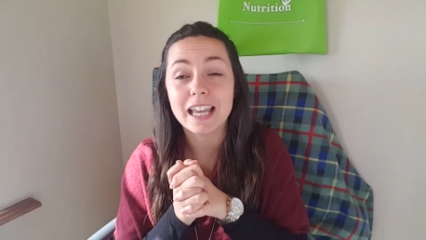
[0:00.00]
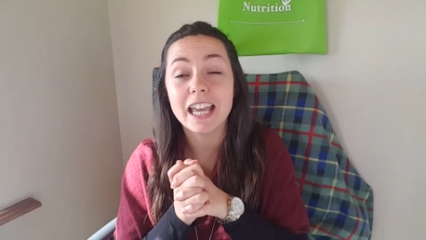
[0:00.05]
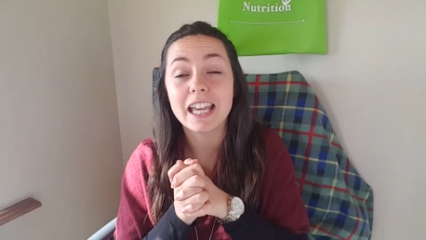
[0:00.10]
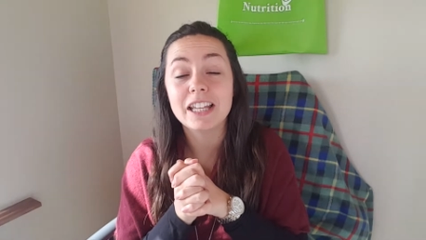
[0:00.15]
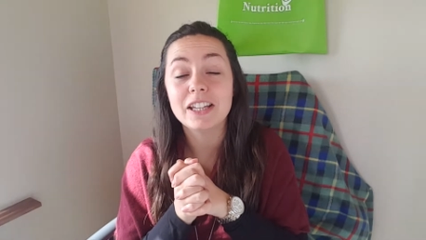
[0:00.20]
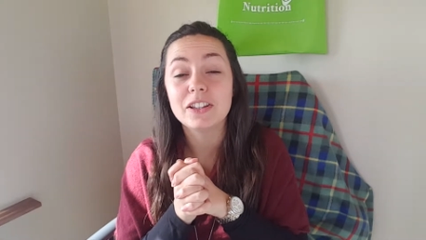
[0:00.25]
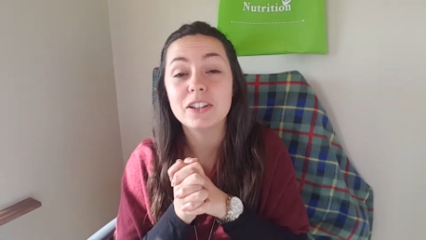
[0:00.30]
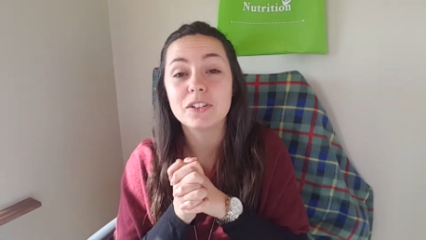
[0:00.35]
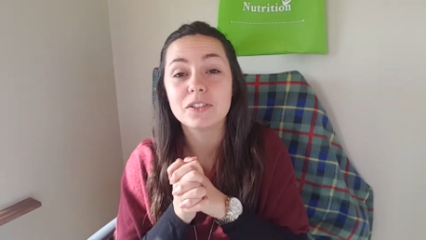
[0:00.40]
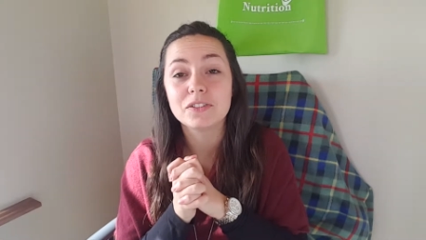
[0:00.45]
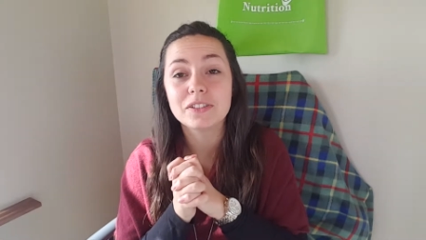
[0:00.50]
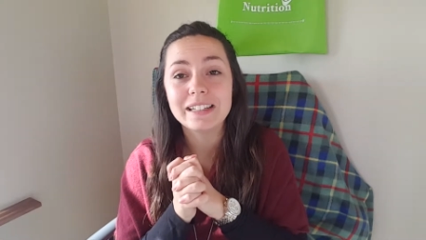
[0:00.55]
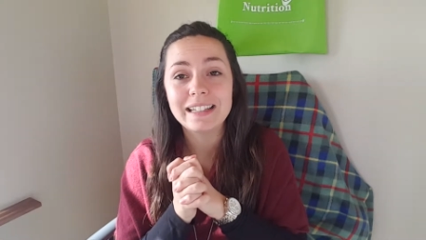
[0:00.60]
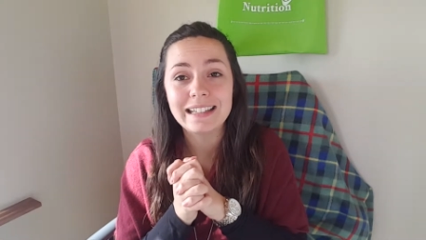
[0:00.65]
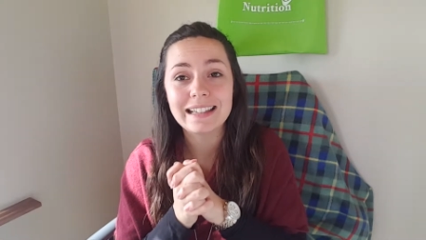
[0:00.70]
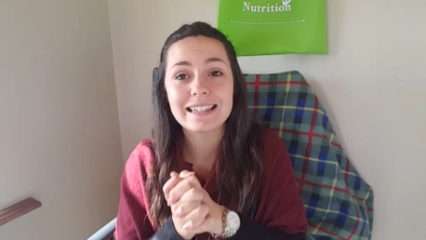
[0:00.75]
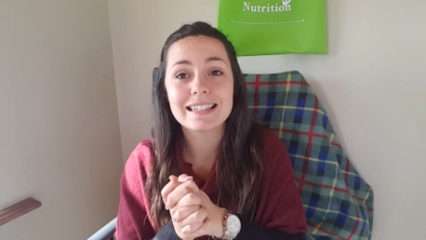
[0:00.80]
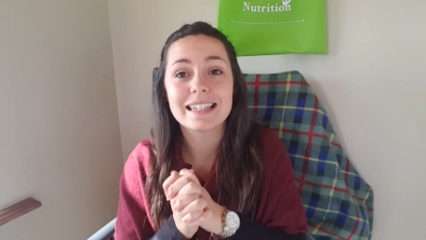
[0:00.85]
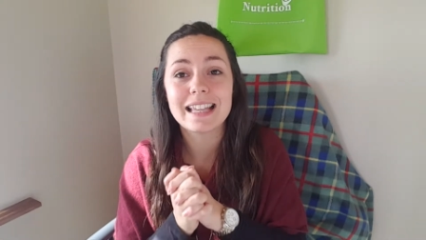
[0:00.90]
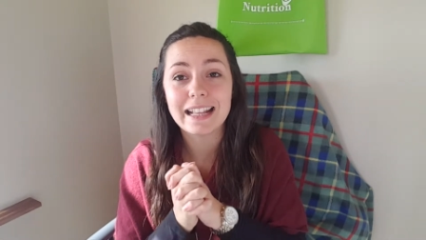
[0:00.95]
in the
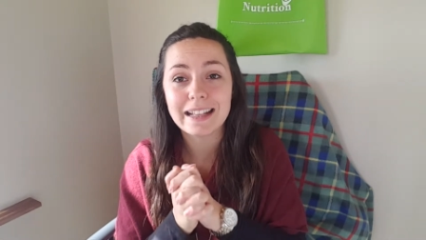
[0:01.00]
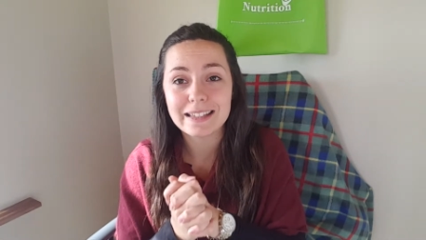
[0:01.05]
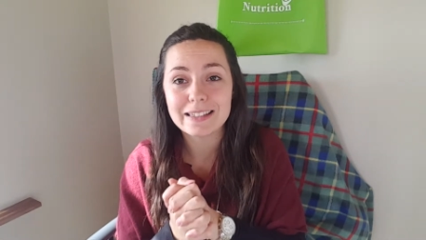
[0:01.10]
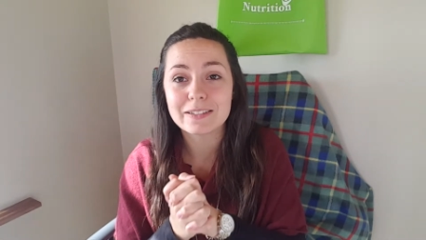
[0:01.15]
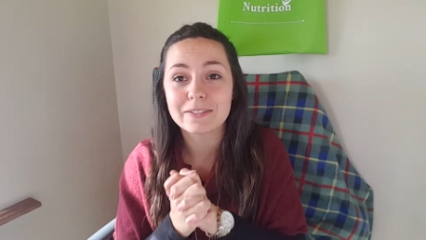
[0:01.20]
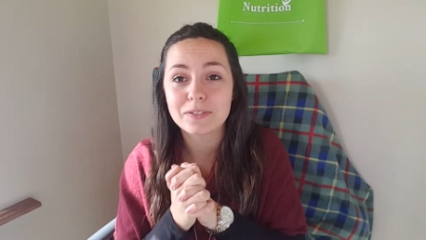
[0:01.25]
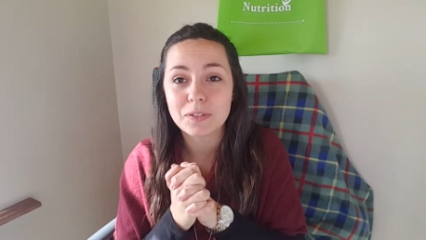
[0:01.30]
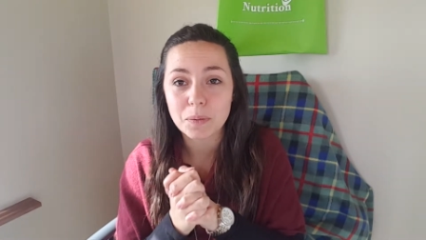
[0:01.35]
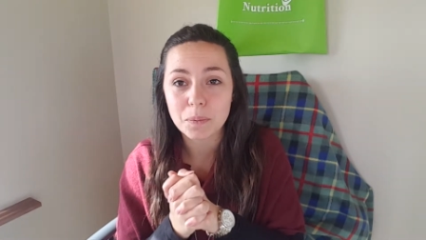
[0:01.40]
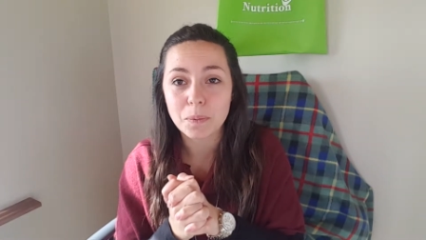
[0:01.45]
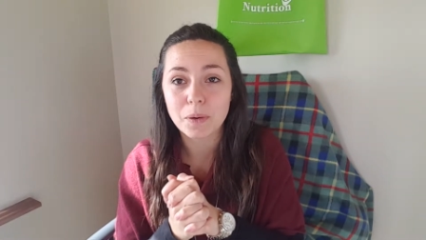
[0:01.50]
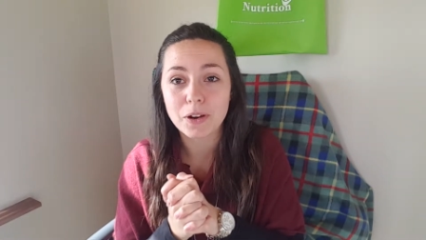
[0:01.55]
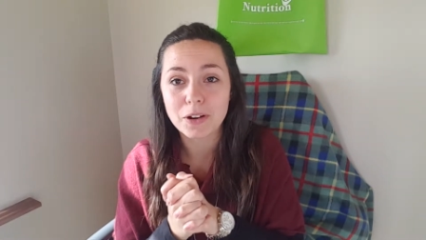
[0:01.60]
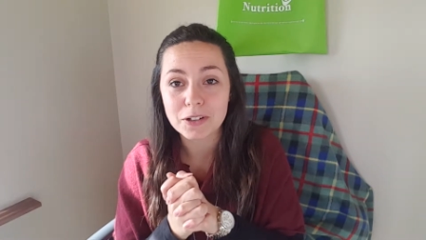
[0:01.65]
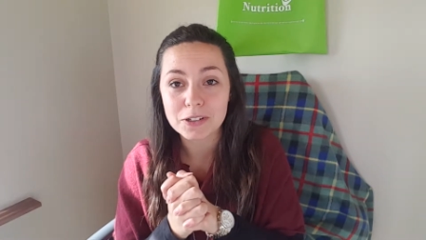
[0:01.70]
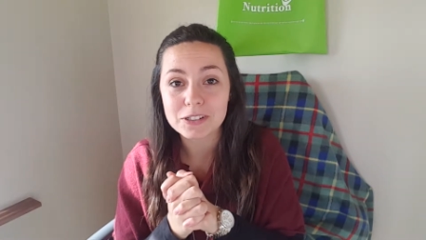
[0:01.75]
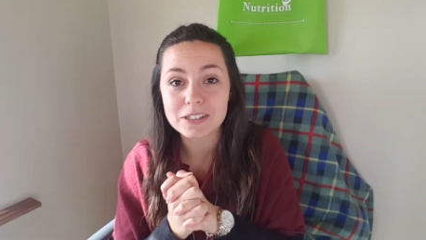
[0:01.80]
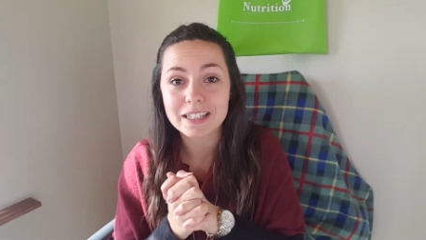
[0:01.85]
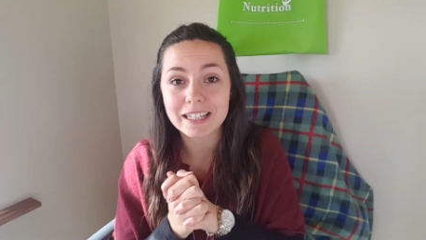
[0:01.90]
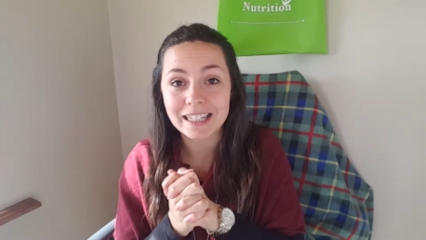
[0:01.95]
real sense of the
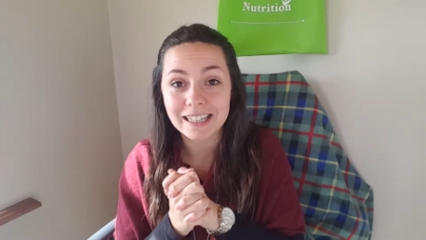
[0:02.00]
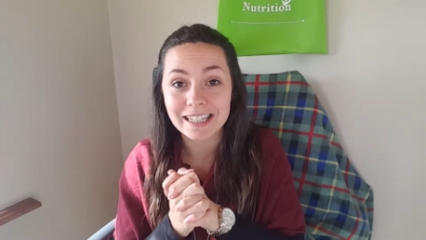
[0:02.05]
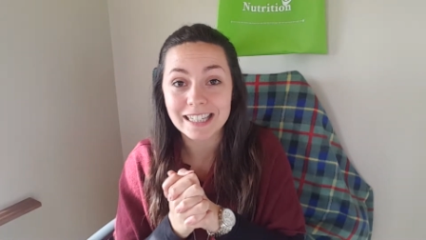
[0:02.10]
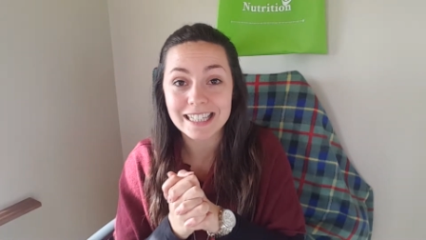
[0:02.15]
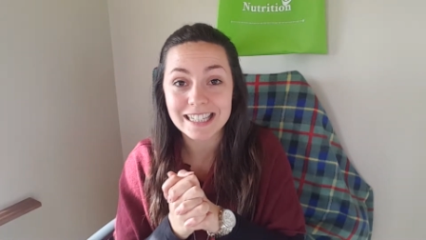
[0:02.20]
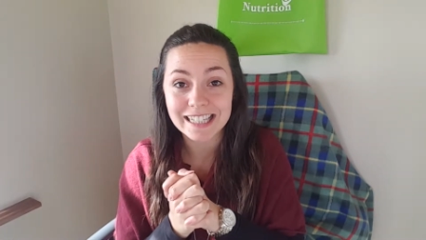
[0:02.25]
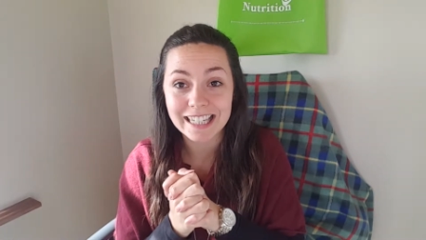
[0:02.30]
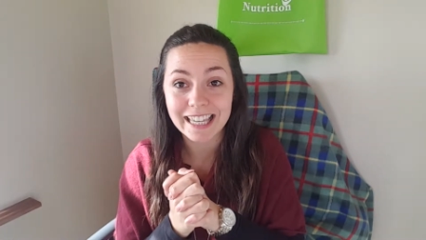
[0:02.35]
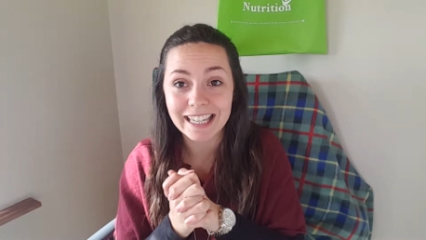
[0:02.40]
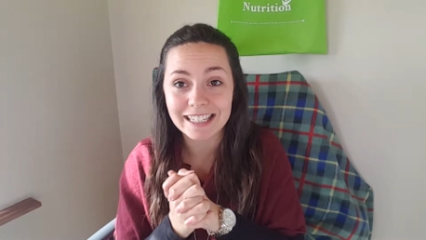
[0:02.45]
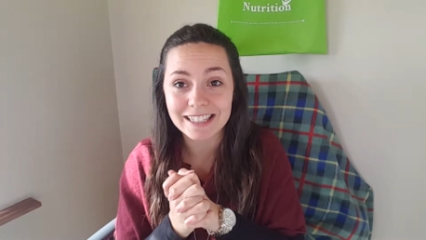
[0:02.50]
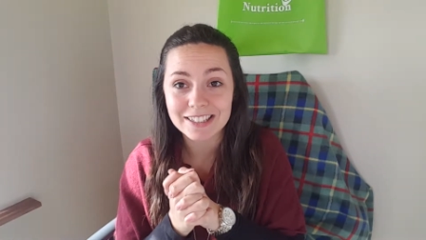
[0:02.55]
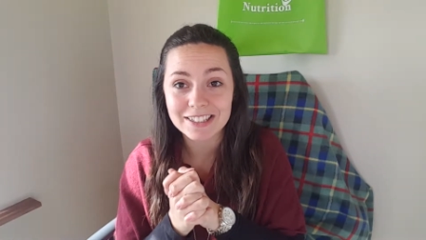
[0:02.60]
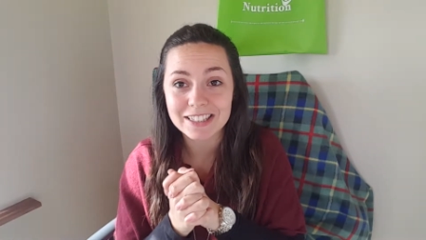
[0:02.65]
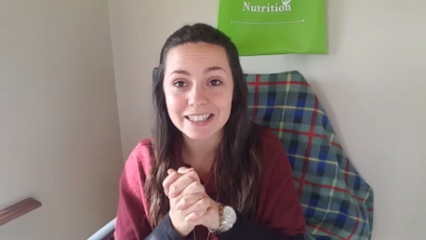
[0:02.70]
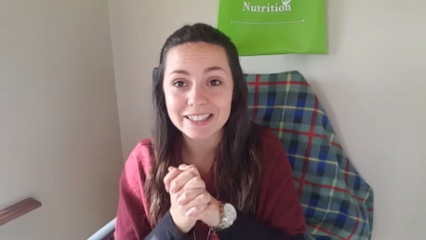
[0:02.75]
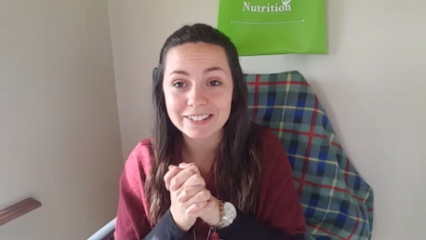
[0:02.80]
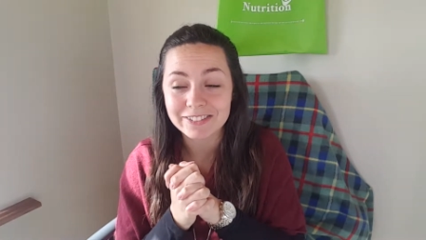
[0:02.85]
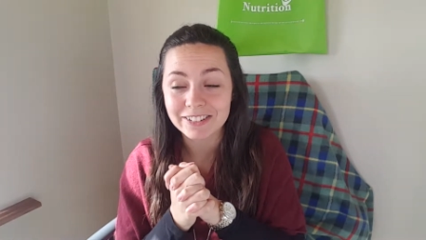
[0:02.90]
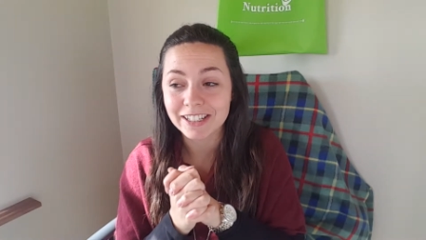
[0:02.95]
word in this
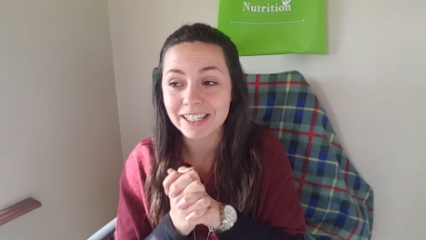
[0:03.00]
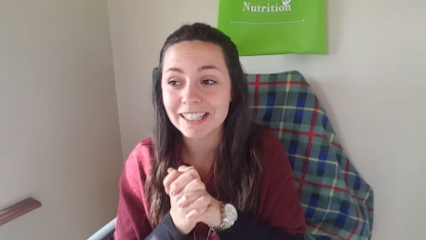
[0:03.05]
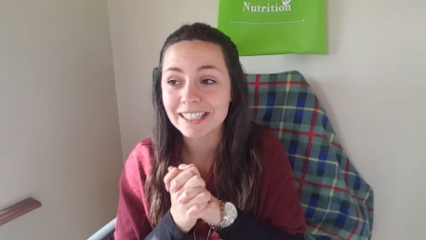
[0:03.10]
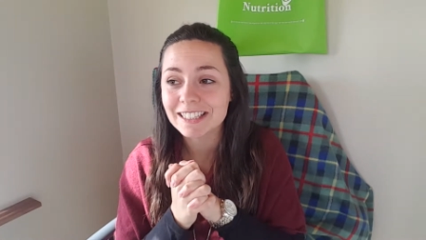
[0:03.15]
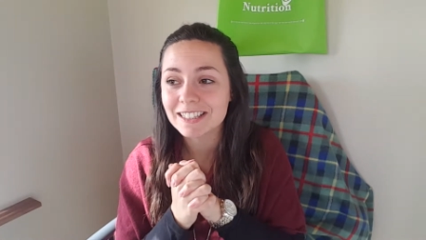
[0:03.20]
case, right?